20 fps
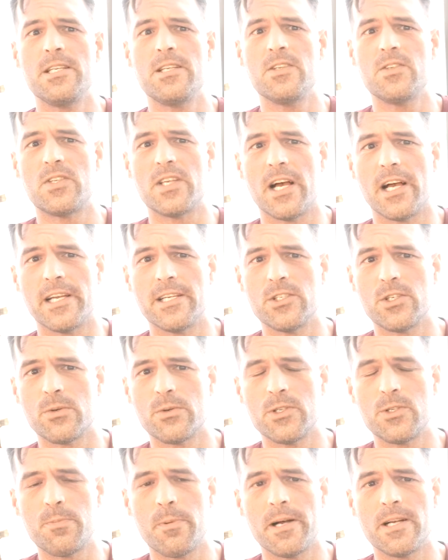designed to
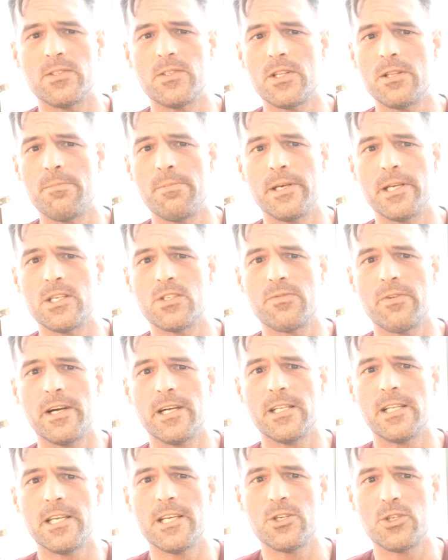respond to the biggest
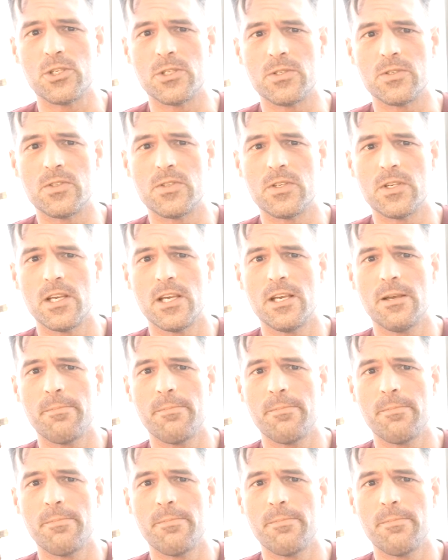violations,